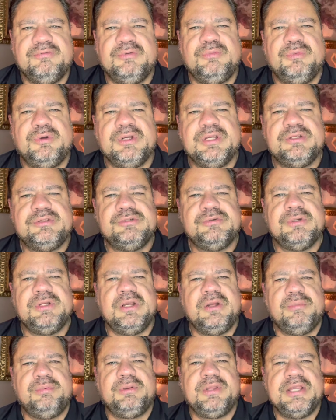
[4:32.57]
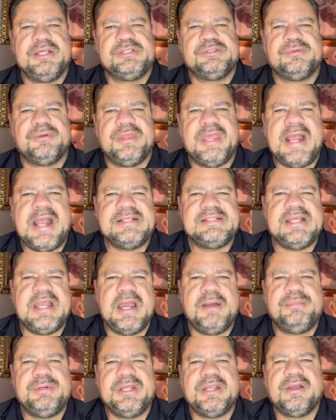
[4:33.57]
and we'll get you in a place where that's
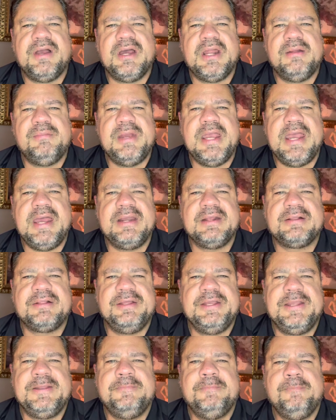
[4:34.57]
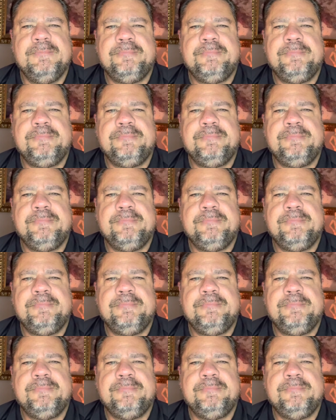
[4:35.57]
happening automatically.